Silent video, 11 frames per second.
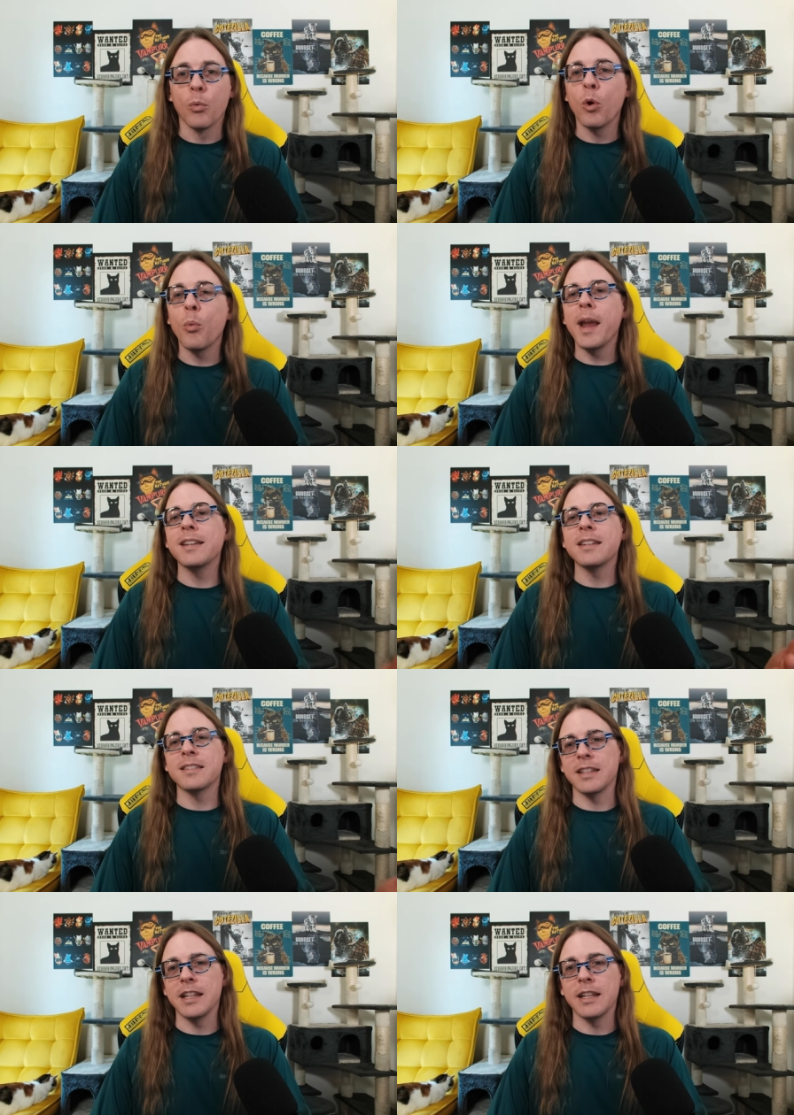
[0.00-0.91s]
We'll wait to
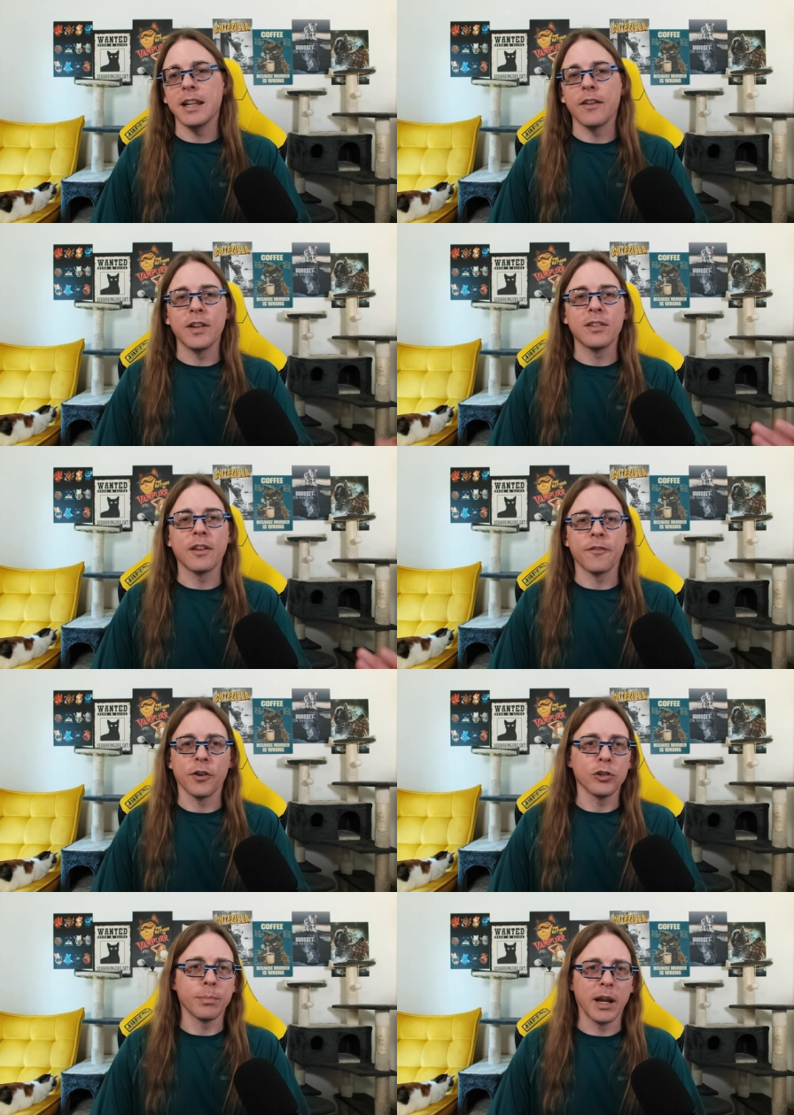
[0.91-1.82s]
see if he's the
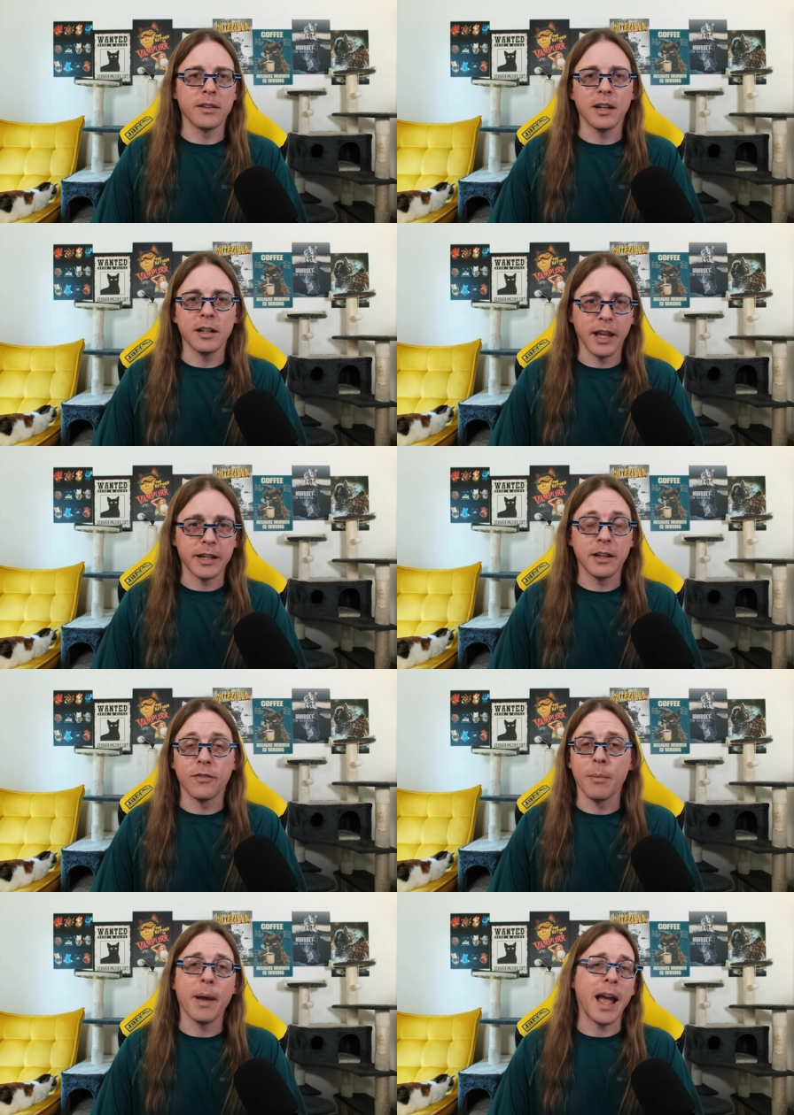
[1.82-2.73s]
first president
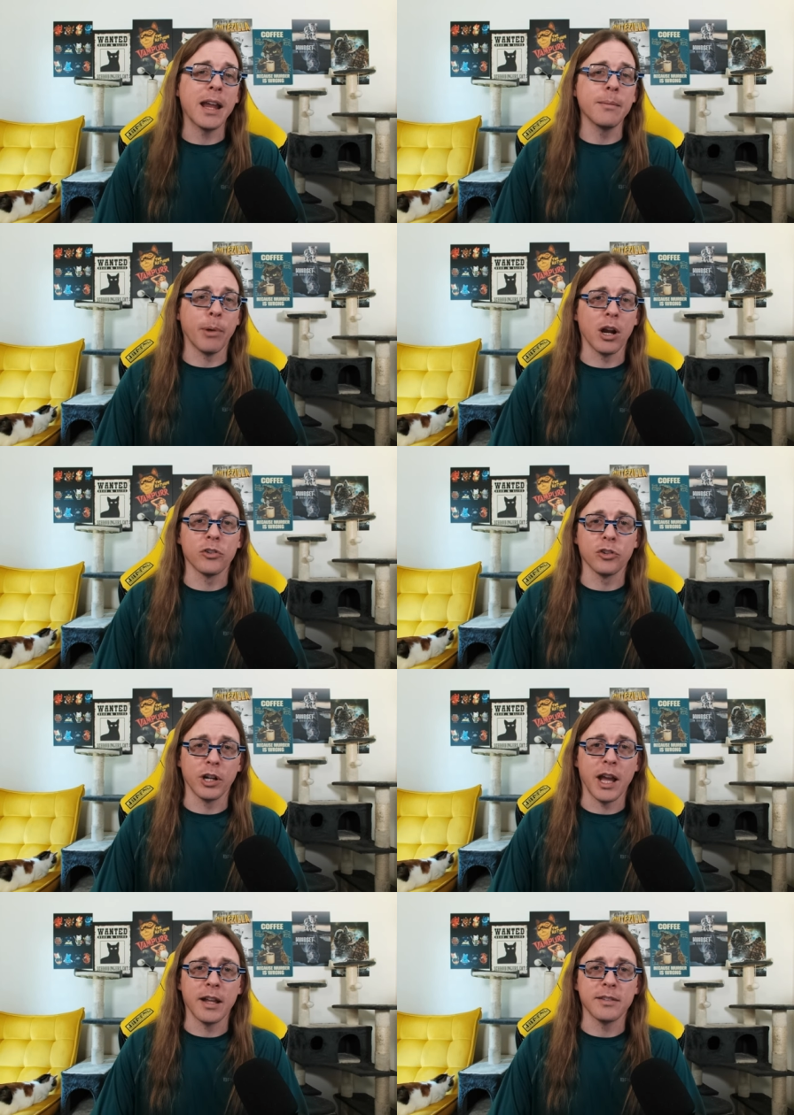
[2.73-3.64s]
elected from behind bars or
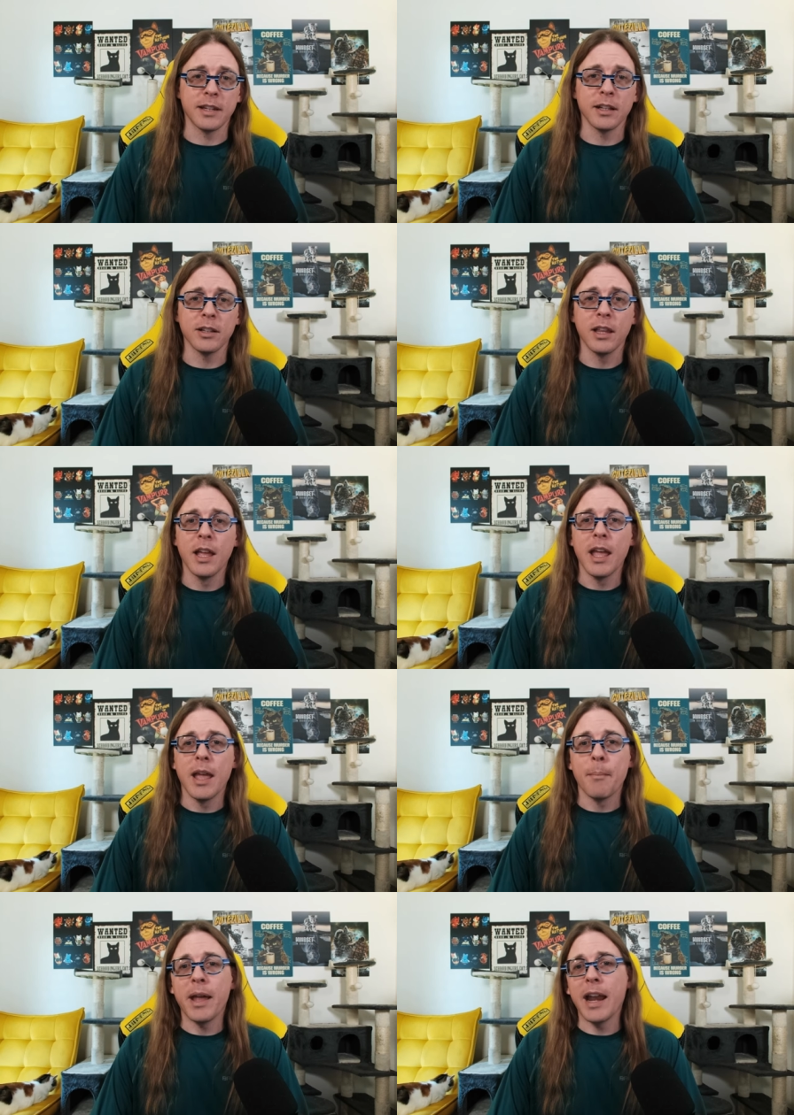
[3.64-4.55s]
not still,
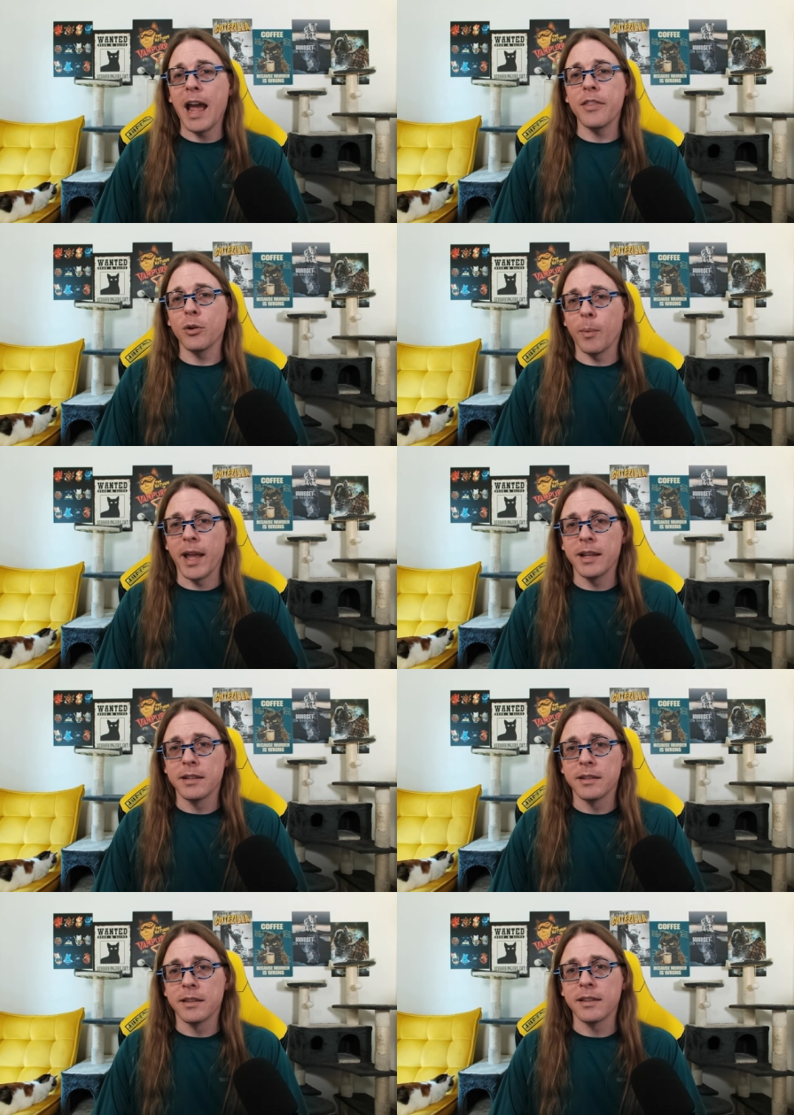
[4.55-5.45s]
but either way,
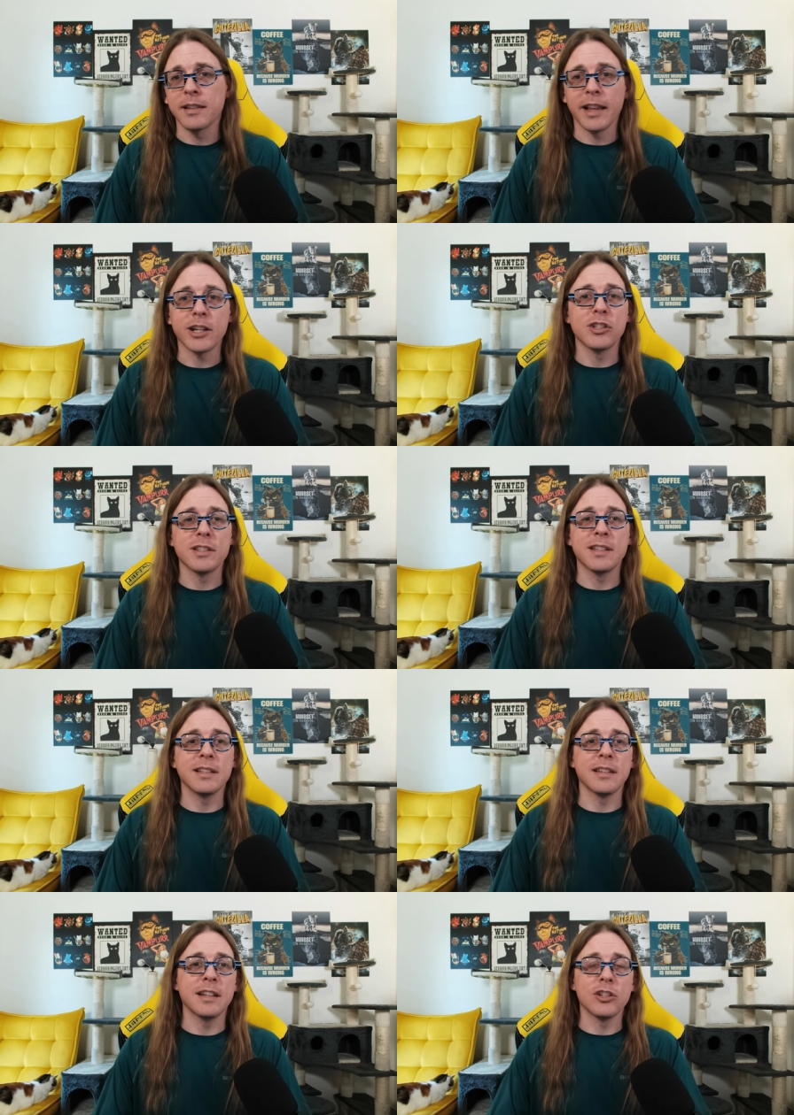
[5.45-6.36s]
this election
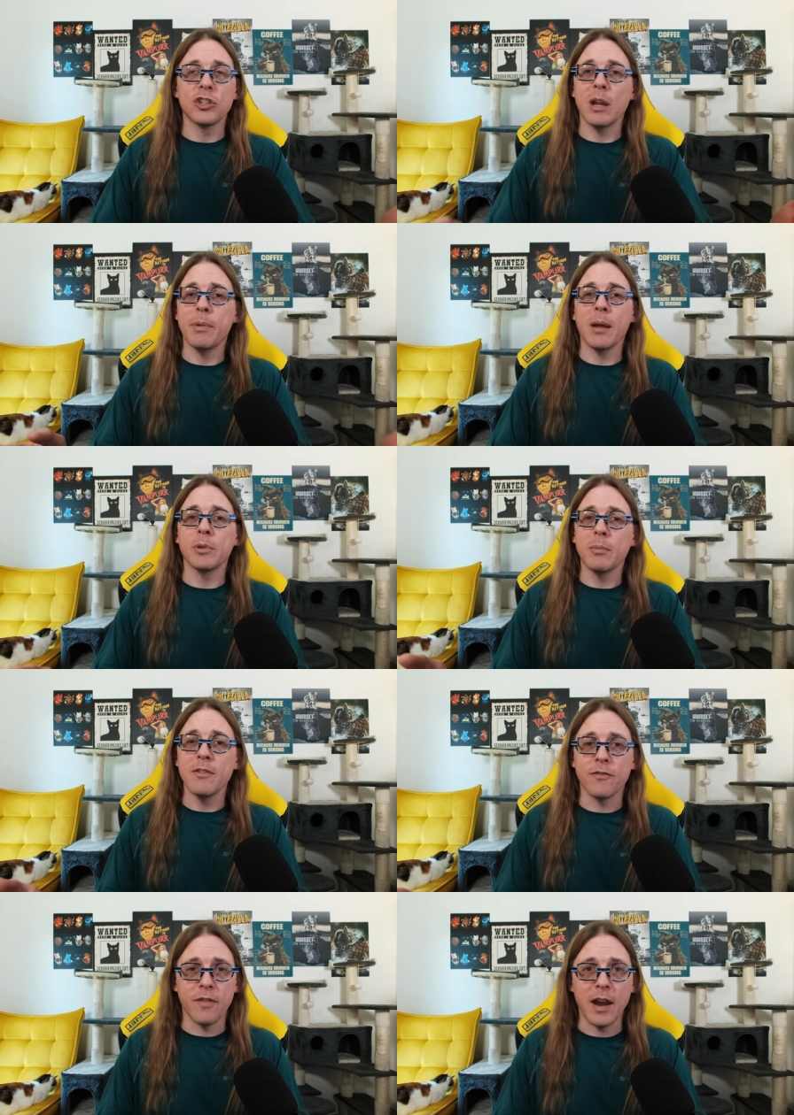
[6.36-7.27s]
season is shaping up to
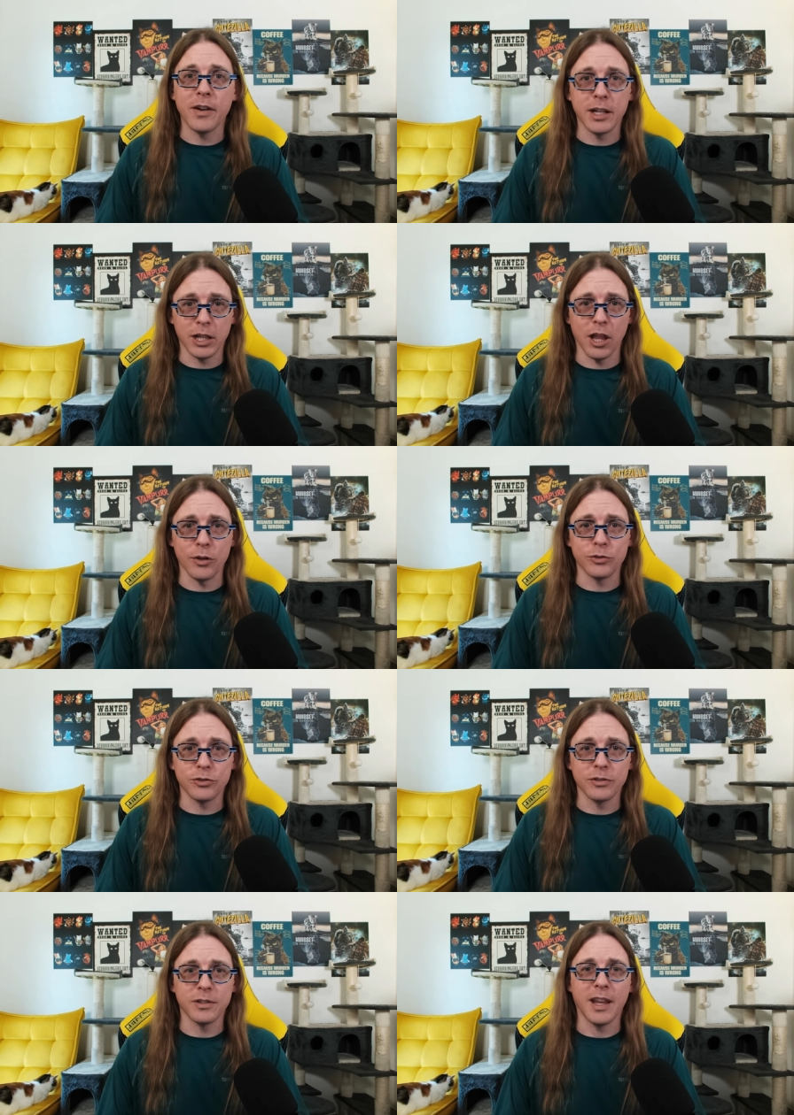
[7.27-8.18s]
be very
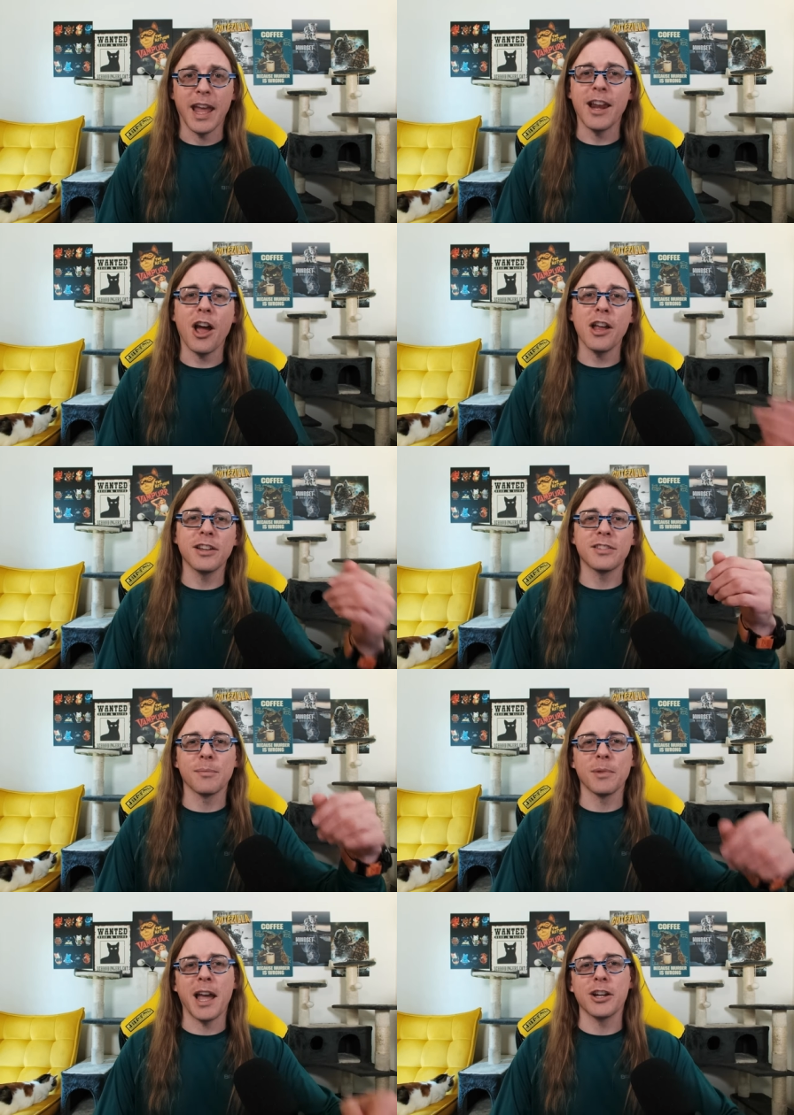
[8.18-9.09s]
close. And on to
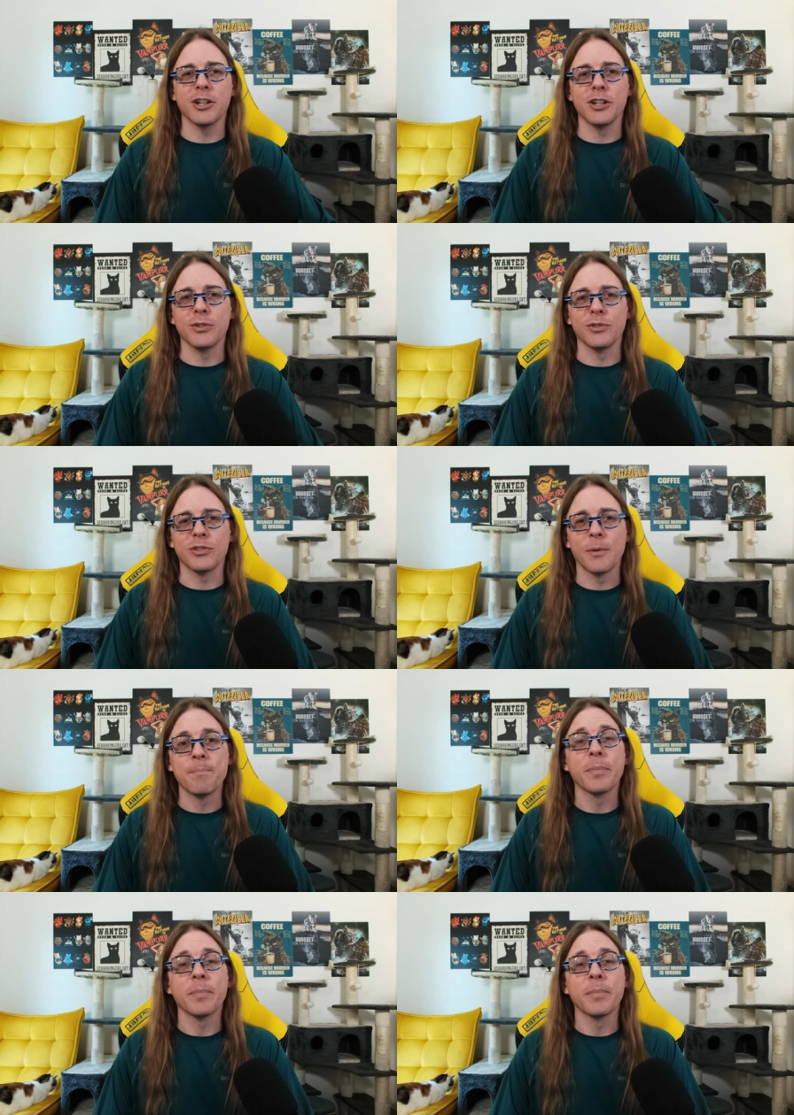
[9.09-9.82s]
some lighter news.